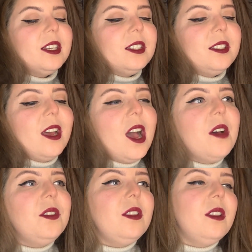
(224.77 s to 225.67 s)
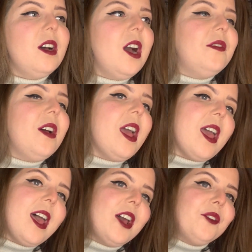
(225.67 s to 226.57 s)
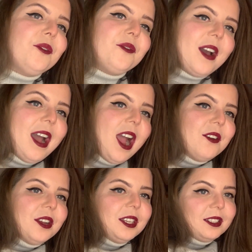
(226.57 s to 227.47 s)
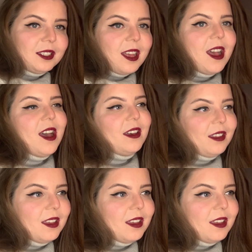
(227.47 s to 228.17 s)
Stop a lover and a fire in his heart.